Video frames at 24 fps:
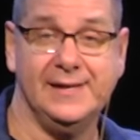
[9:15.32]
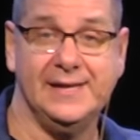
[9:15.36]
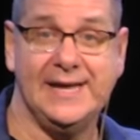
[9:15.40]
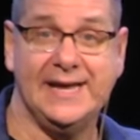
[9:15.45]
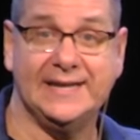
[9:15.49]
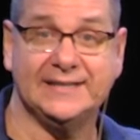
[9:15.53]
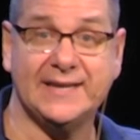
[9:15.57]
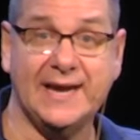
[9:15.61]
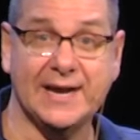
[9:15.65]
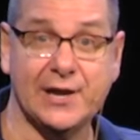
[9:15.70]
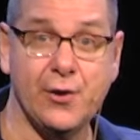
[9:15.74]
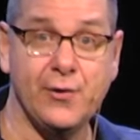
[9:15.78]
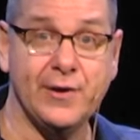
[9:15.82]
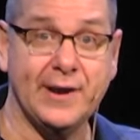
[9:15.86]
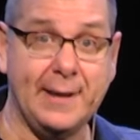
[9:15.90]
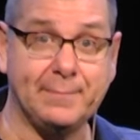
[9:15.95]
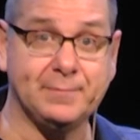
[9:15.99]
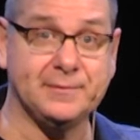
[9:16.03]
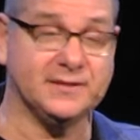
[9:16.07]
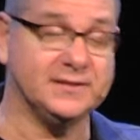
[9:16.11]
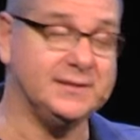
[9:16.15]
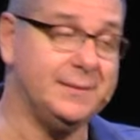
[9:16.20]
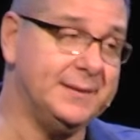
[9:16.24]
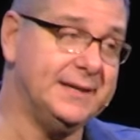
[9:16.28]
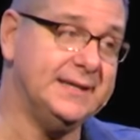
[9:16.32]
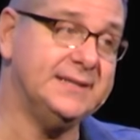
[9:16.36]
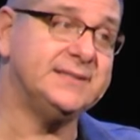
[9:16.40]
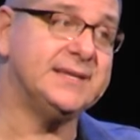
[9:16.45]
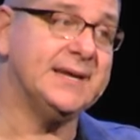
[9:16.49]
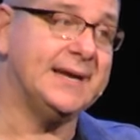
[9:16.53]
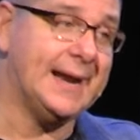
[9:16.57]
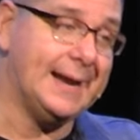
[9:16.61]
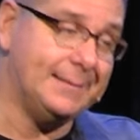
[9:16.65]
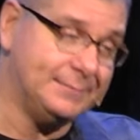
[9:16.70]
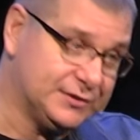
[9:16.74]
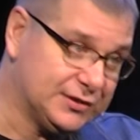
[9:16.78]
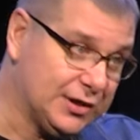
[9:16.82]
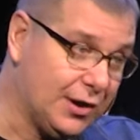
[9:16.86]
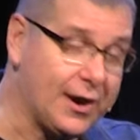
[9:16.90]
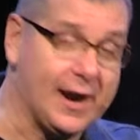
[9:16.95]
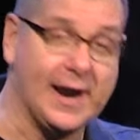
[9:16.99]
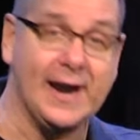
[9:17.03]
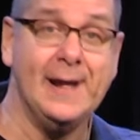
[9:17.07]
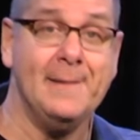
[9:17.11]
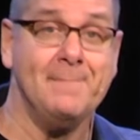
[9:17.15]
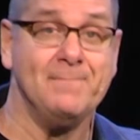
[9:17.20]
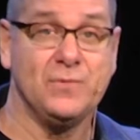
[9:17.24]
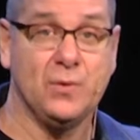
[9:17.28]
It's not going up to somebody and saying, I'm
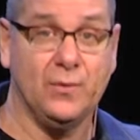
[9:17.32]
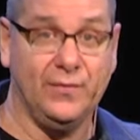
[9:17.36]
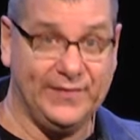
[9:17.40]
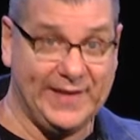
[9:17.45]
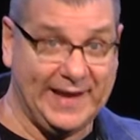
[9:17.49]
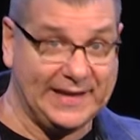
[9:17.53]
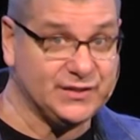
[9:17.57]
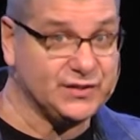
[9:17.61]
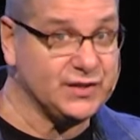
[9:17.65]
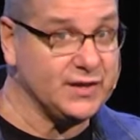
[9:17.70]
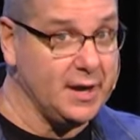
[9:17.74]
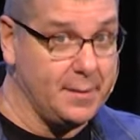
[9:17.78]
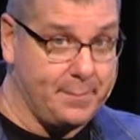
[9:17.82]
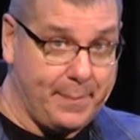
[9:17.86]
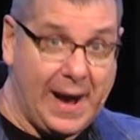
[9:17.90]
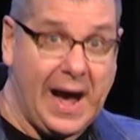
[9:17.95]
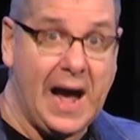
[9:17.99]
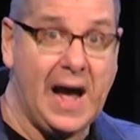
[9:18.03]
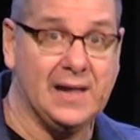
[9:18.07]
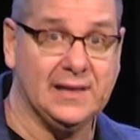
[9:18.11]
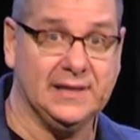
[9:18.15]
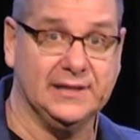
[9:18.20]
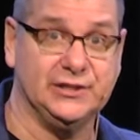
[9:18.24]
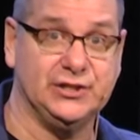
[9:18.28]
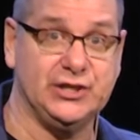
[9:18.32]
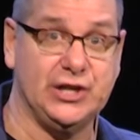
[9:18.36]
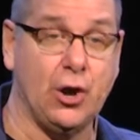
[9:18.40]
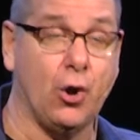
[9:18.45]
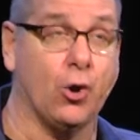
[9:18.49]
sorry. That's an apology.